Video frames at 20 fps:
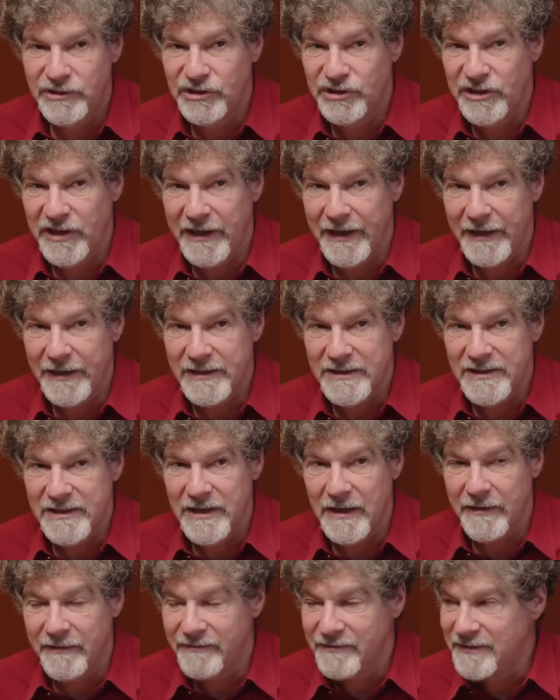
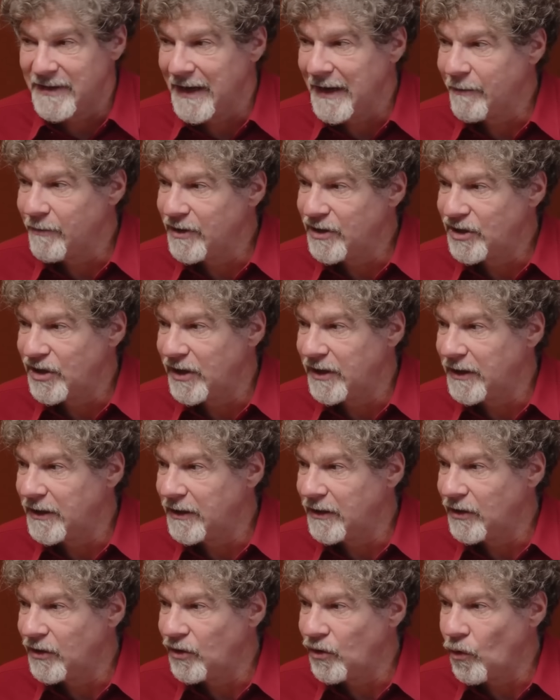chance of
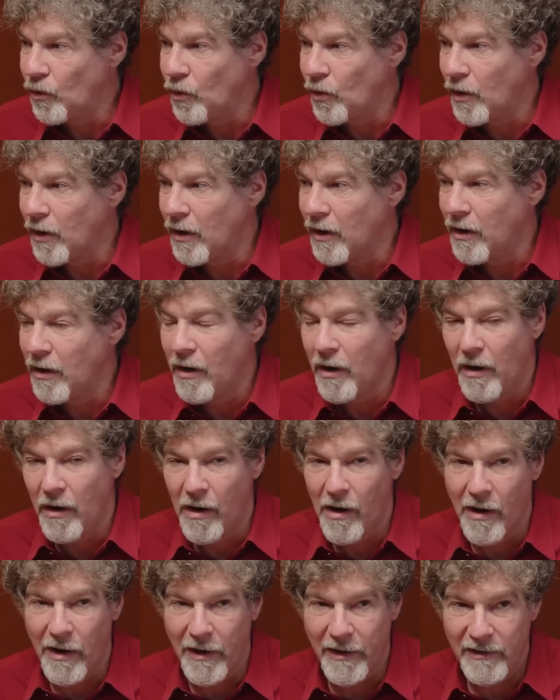damaging your
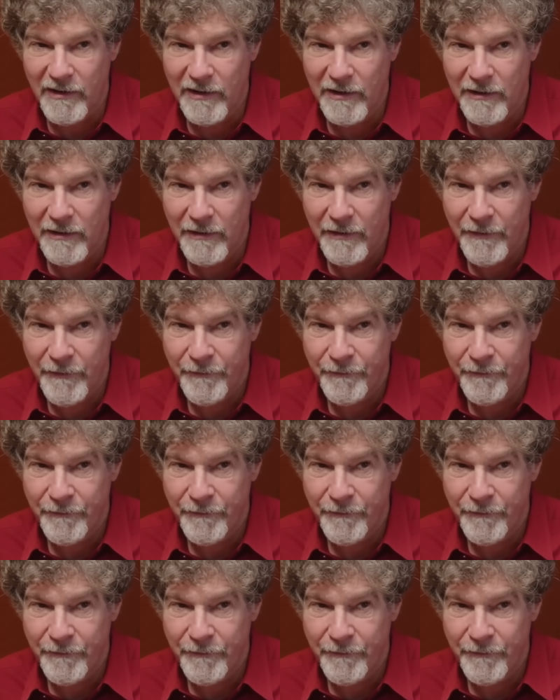heart?